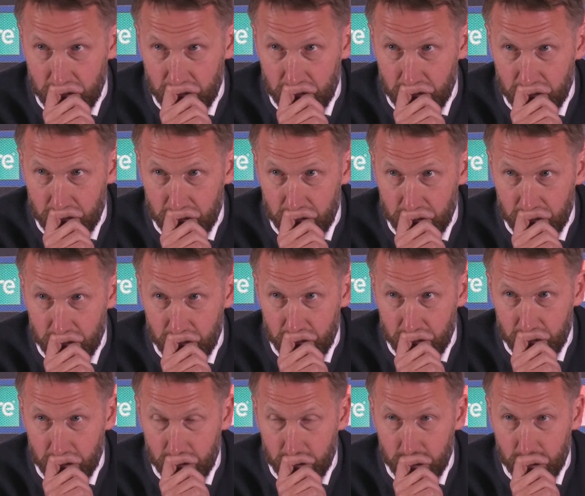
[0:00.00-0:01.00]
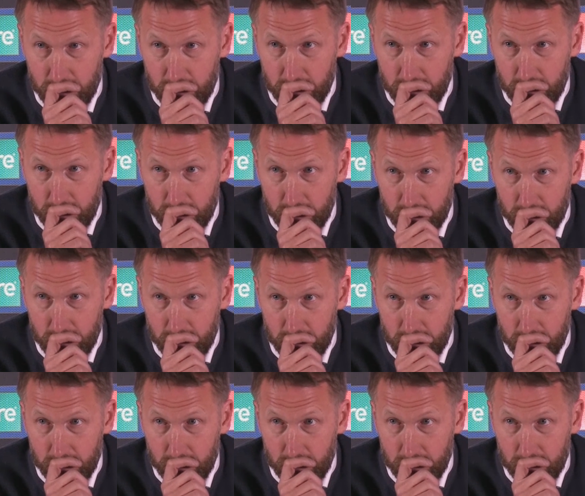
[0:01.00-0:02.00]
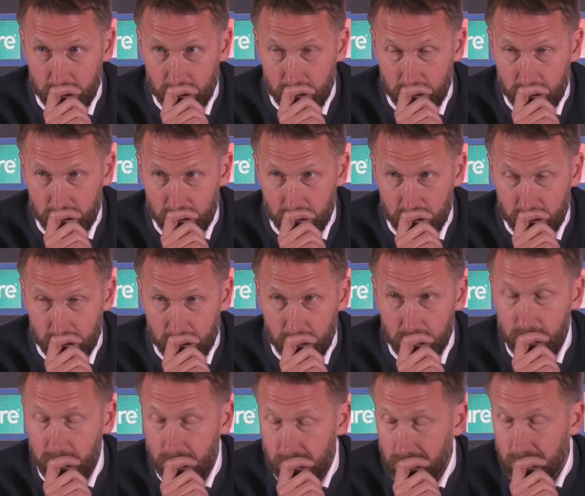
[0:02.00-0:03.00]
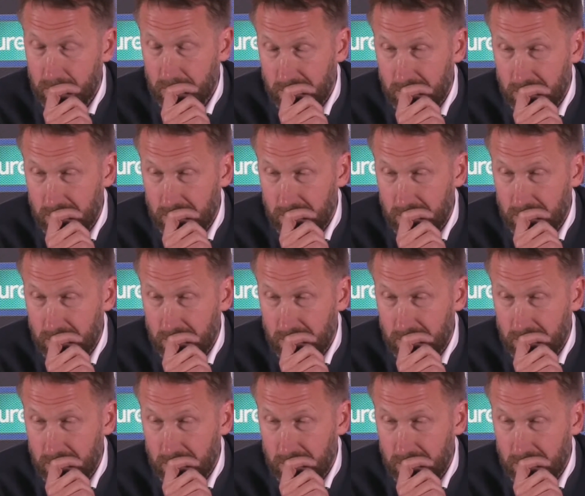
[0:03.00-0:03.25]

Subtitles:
conceded this season from a corner.